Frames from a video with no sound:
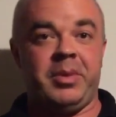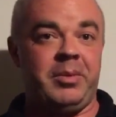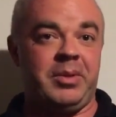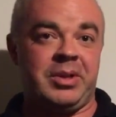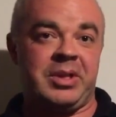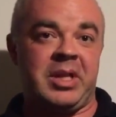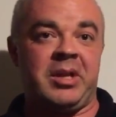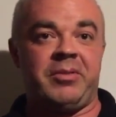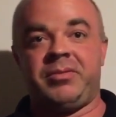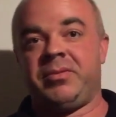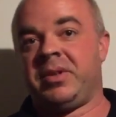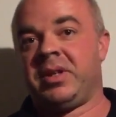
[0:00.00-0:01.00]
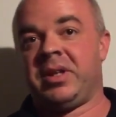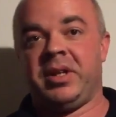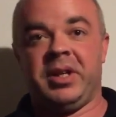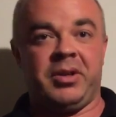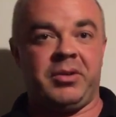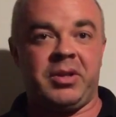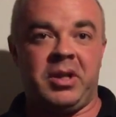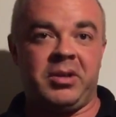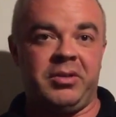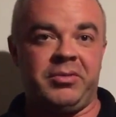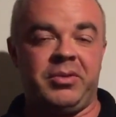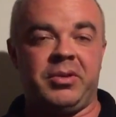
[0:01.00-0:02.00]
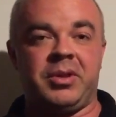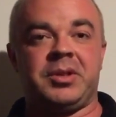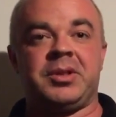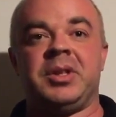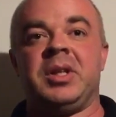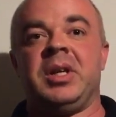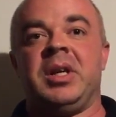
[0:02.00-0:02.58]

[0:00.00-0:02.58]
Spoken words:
Maybe you just have concrete floors,